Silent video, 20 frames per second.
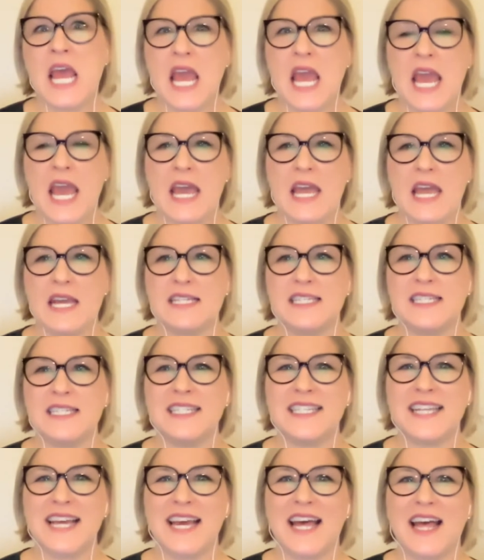And
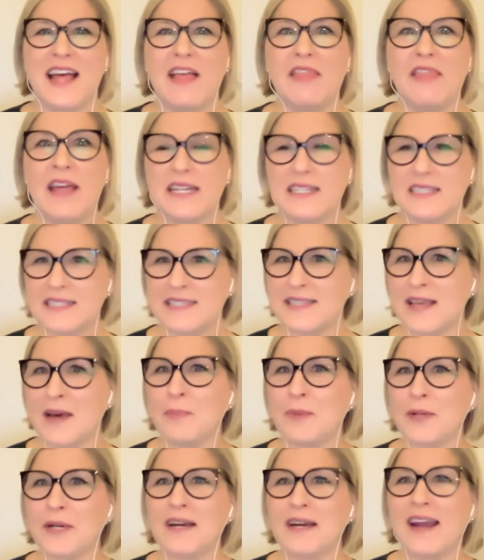then at
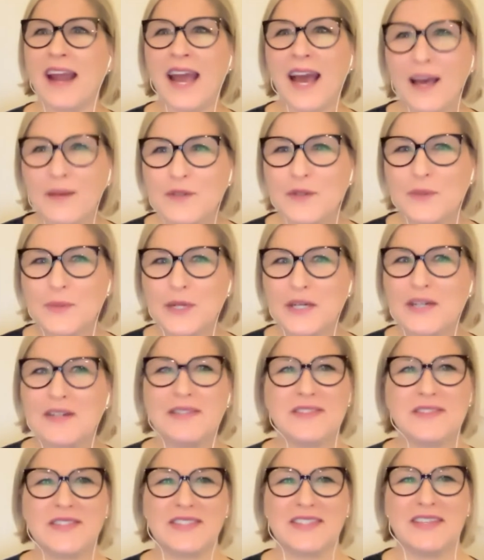supper
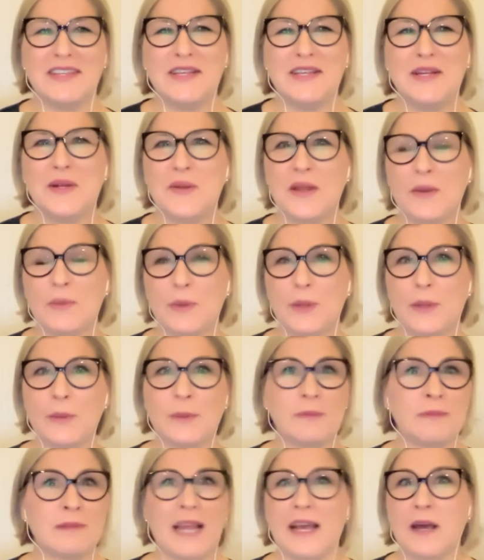afterwards, you know, they
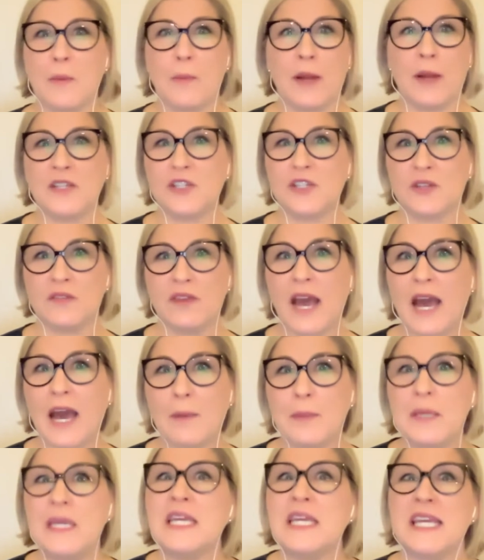were like a bunch of
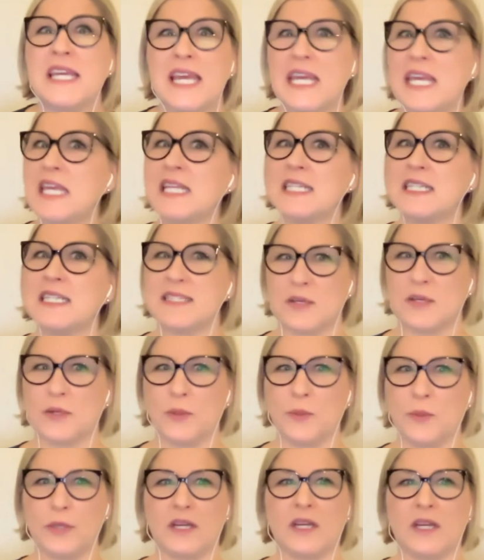happy kids who
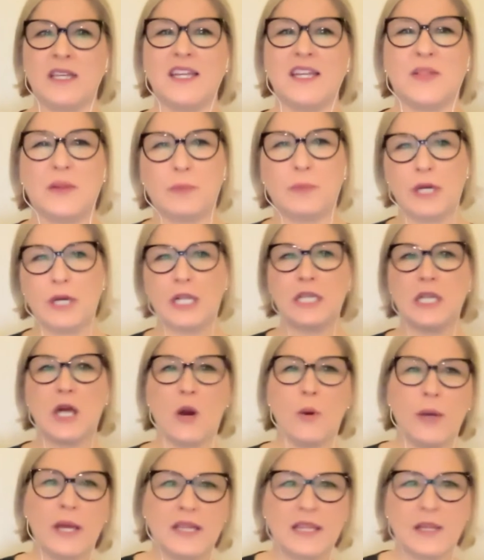were, you know, they were
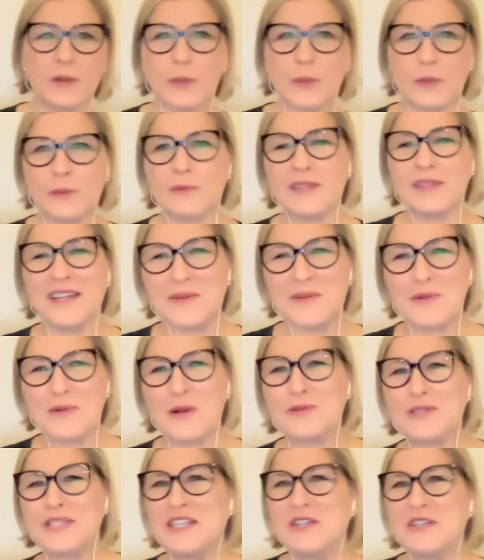glowing, they were, you know,
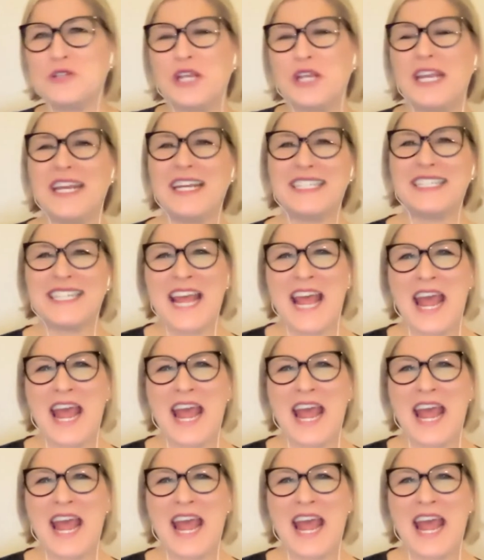rosy cheeked.